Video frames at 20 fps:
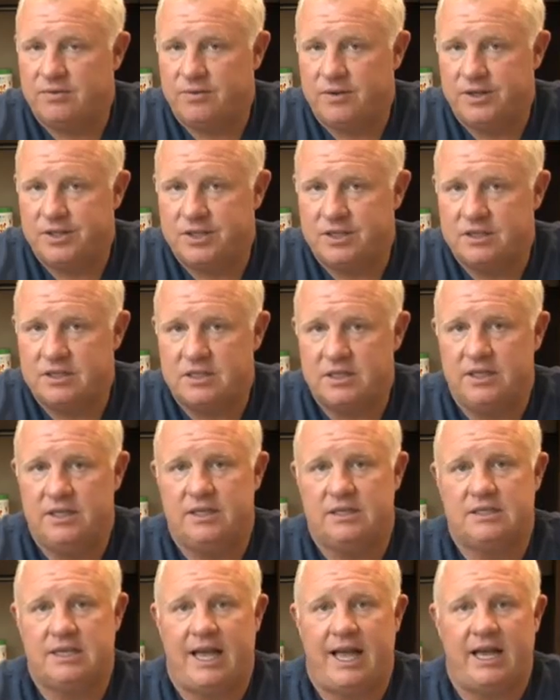deficiency
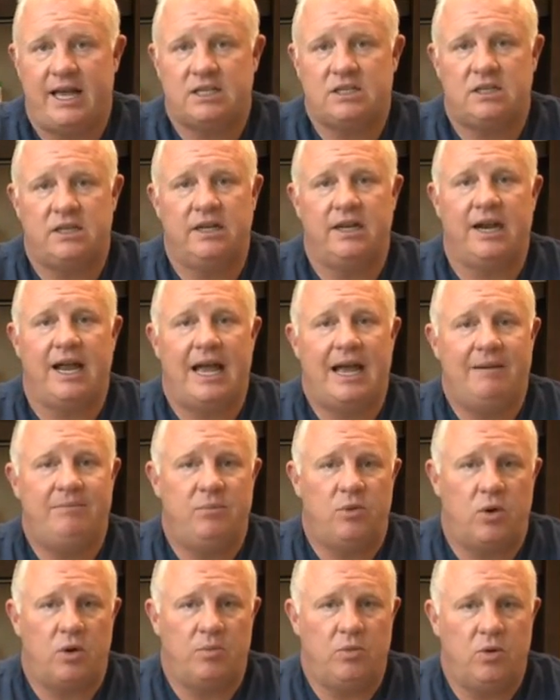is actually an
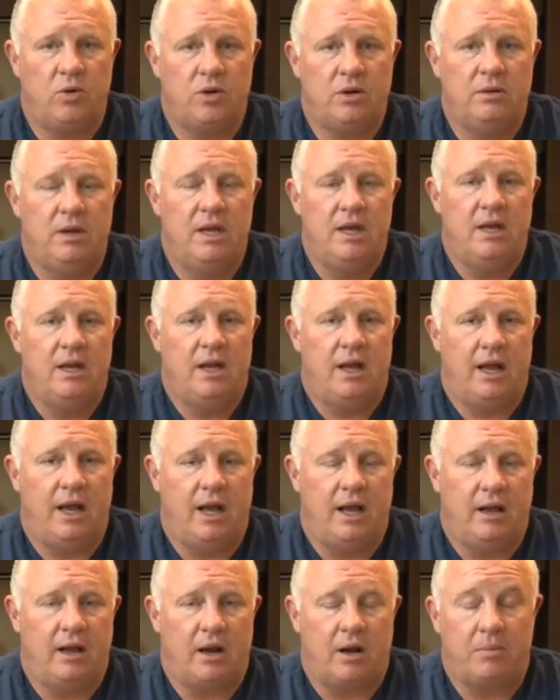abnormal,
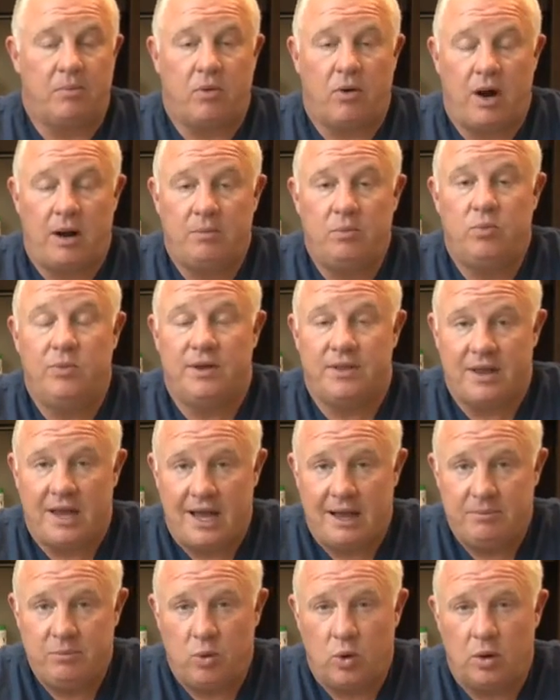a problem with
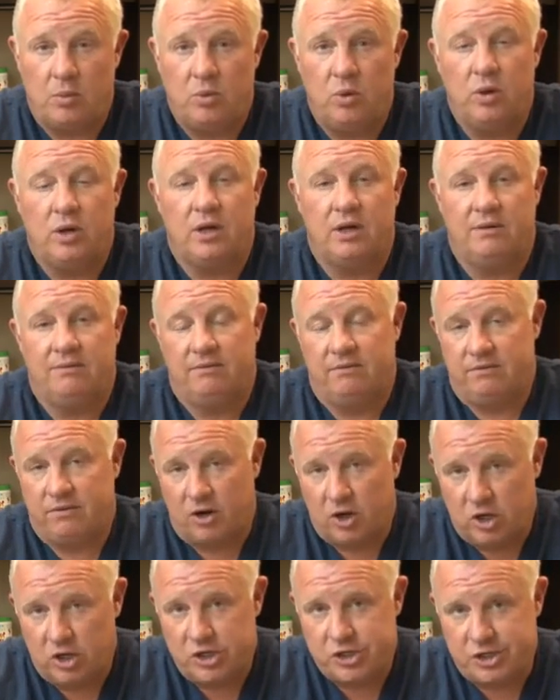abnormal
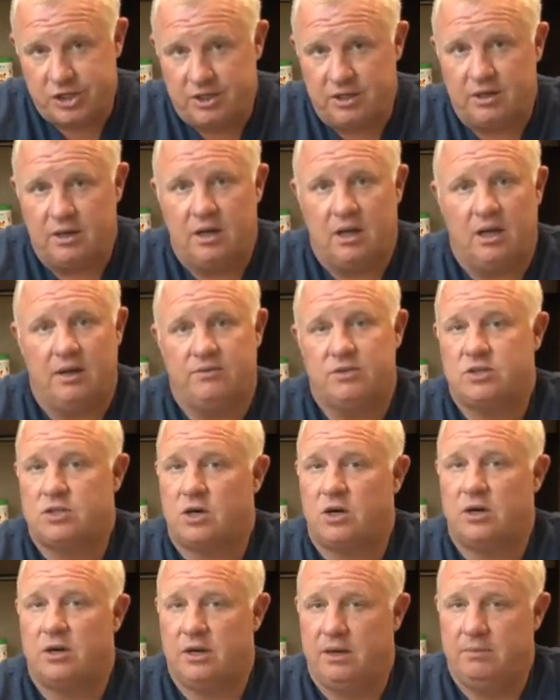conversion of
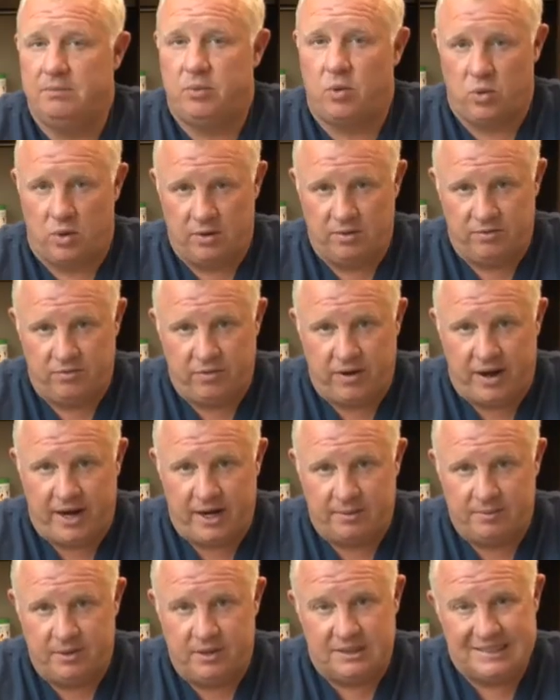certain important
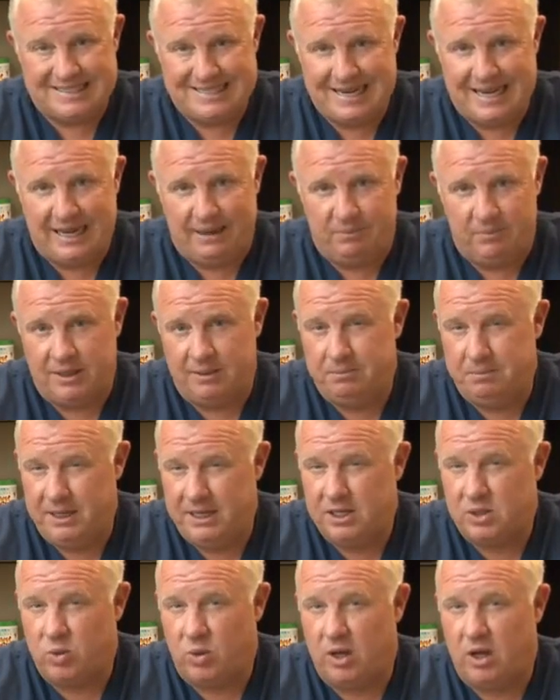vitamins, namely
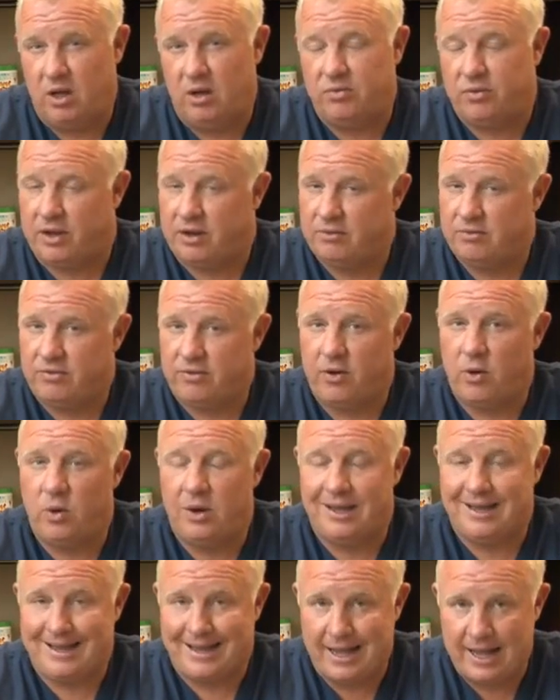B12 and
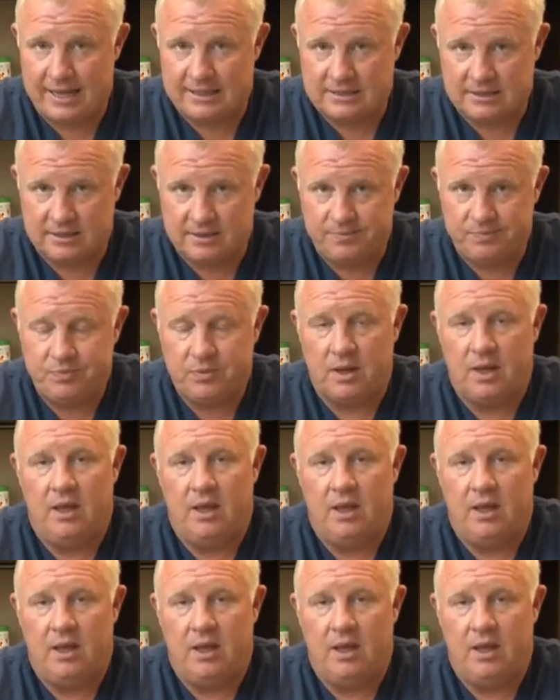folic acid.